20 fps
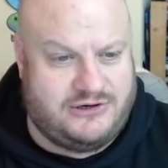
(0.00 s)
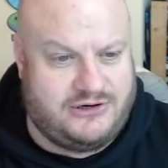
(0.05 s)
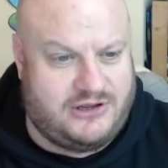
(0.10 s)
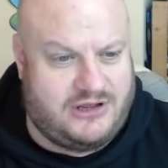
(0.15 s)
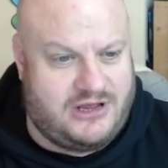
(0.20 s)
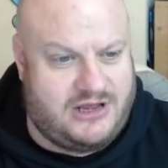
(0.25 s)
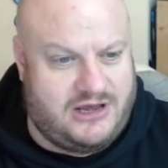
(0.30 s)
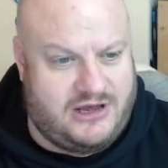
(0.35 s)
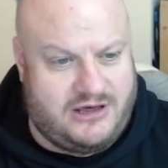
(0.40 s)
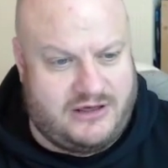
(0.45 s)
on a
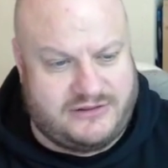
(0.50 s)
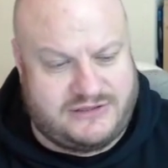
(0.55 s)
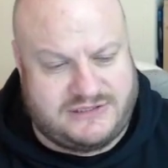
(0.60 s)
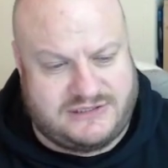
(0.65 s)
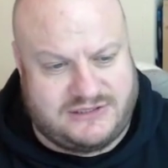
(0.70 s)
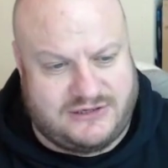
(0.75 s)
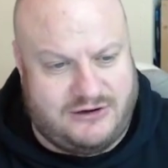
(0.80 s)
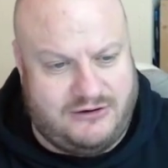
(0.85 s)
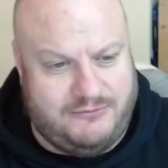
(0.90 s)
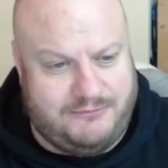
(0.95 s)

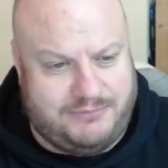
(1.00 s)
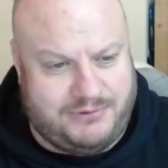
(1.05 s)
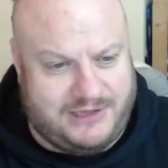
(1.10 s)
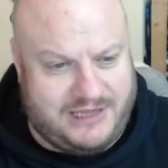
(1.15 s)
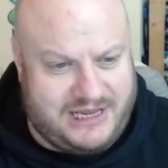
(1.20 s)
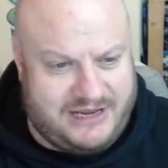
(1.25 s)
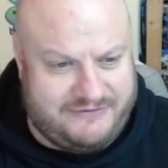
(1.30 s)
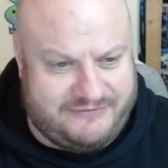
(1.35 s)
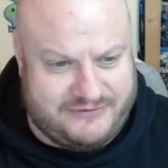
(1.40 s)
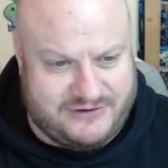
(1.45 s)
Hearthstone
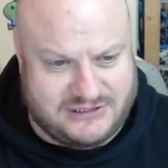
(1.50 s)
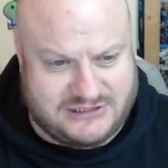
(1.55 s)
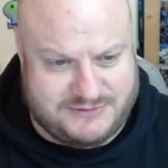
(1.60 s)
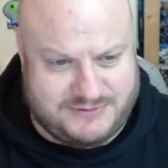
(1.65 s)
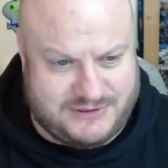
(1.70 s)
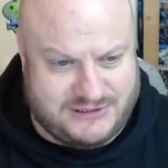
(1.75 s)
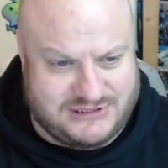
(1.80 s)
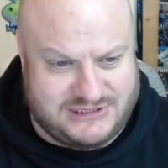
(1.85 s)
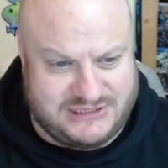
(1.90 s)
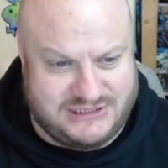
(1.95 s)
player for
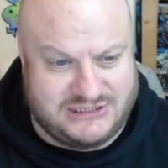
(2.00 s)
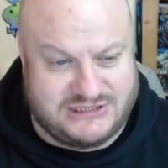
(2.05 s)
expressing